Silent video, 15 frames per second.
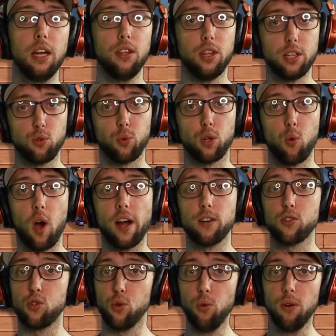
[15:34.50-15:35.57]
This
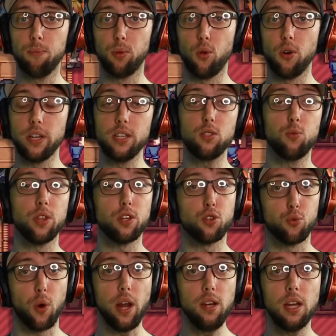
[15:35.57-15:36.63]
requires 2 employees with a
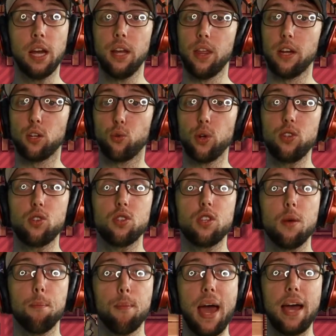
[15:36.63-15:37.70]
trait that increases
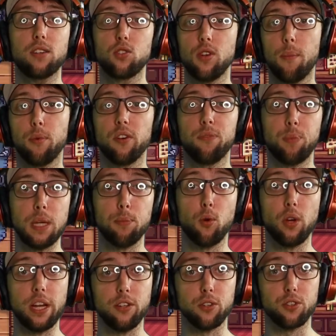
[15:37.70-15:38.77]
the max number of
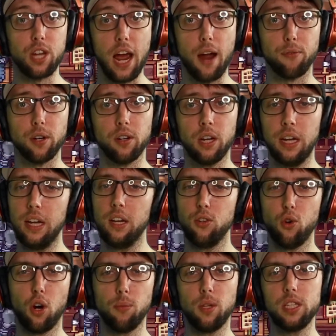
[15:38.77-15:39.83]
people in your tavern.
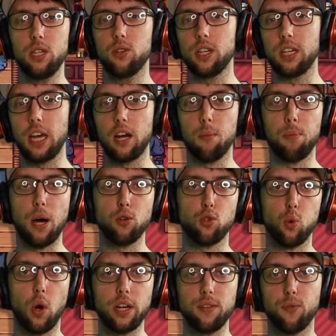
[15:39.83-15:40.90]
Normally, you can get about
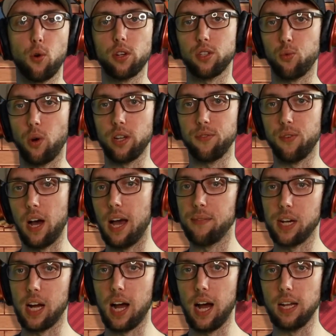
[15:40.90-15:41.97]
24 to 25
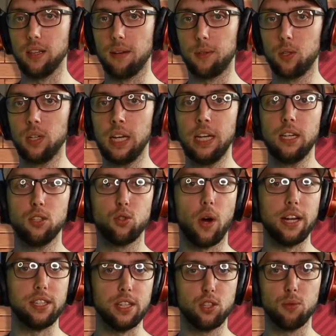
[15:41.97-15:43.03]
at a high level, so
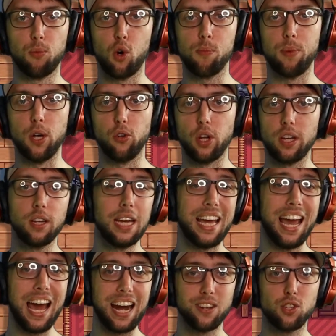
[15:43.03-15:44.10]
I did some more building,
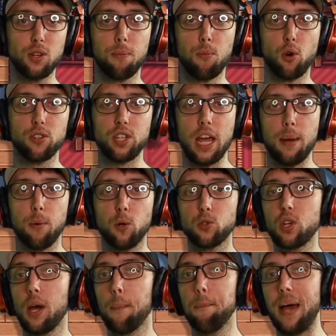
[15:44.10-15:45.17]
added some more
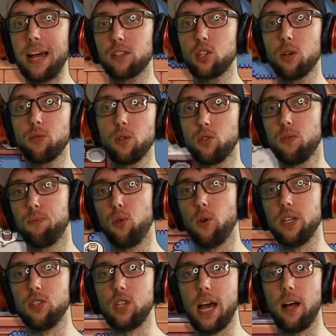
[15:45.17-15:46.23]
tables, maxed out those
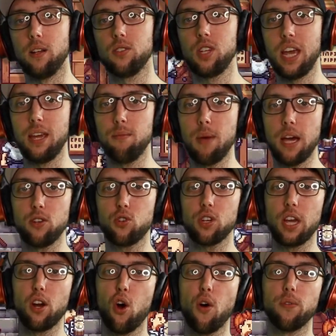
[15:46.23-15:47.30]
employees' talents, and managed to
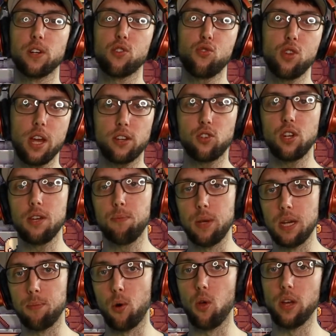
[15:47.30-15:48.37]
get over 60
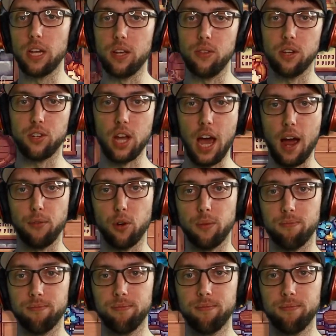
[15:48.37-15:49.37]
people in the tavern.